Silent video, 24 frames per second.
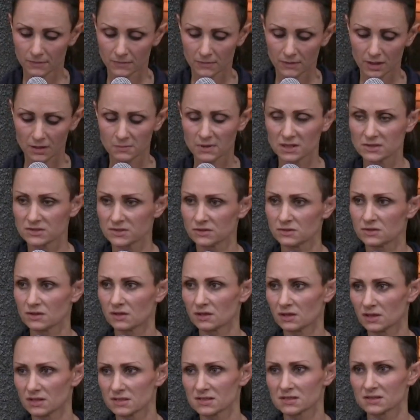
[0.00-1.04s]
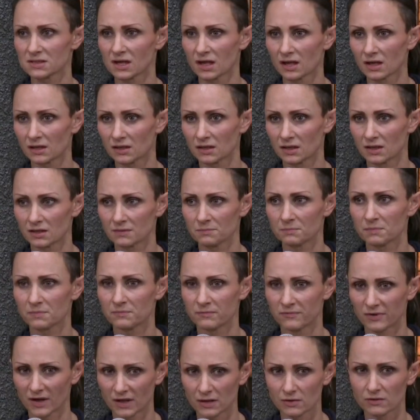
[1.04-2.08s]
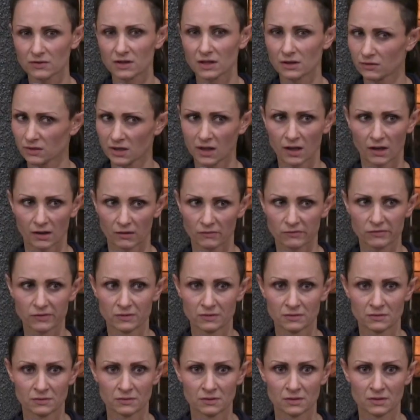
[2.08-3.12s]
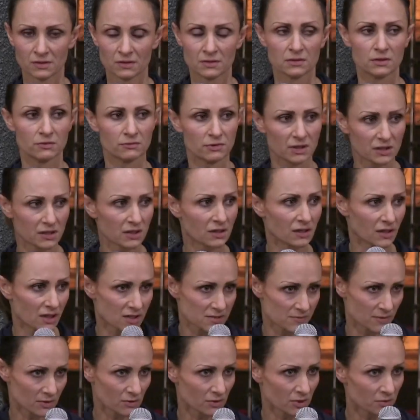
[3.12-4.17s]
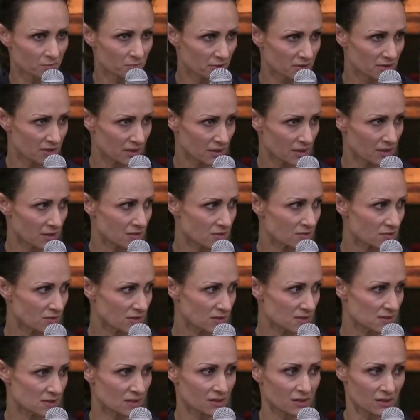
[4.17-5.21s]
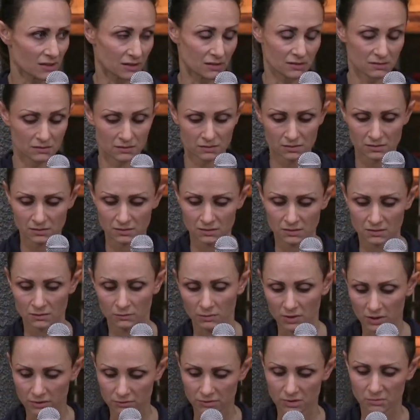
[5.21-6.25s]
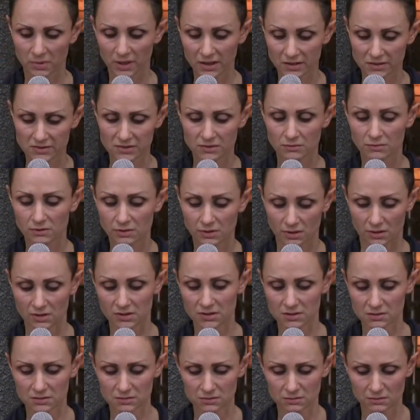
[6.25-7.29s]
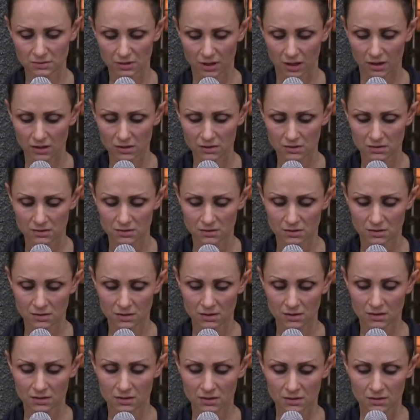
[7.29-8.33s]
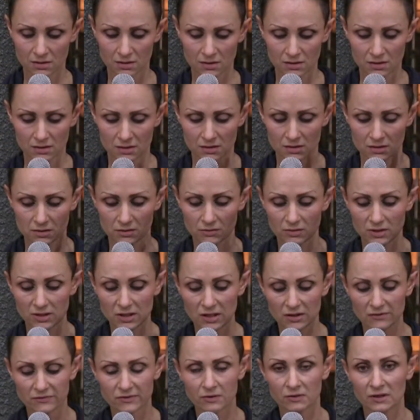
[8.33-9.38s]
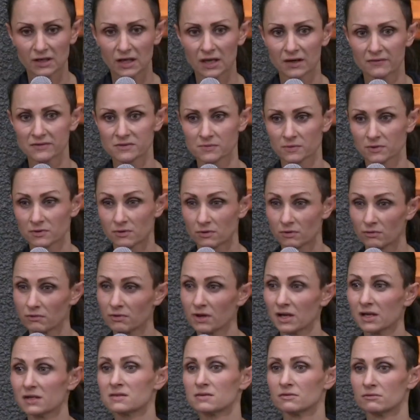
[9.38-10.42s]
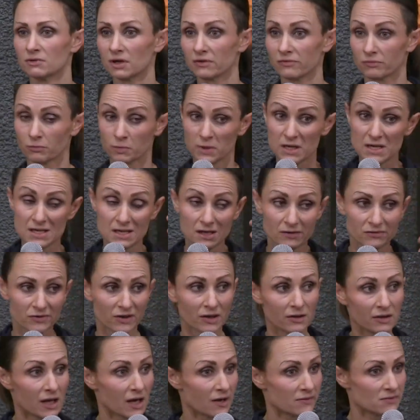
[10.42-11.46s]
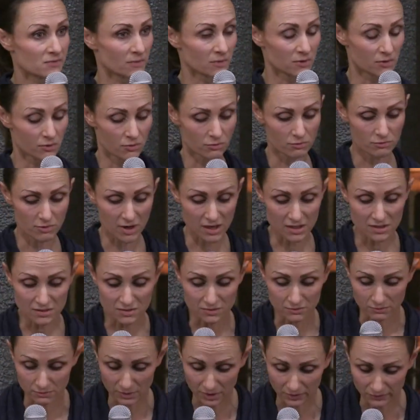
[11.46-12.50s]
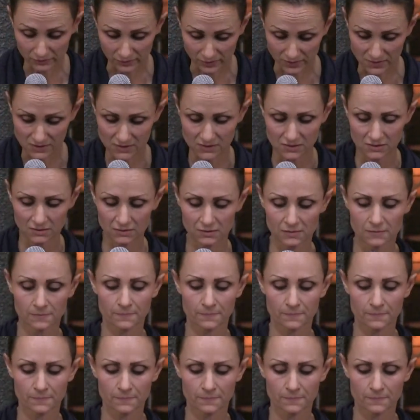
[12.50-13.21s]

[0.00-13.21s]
That means you don't assign a value they don't have. You recognize what God put there intrinsically, whether it bugs you or not. Okay? You live your lives with great rev. We live our lives with great reverence.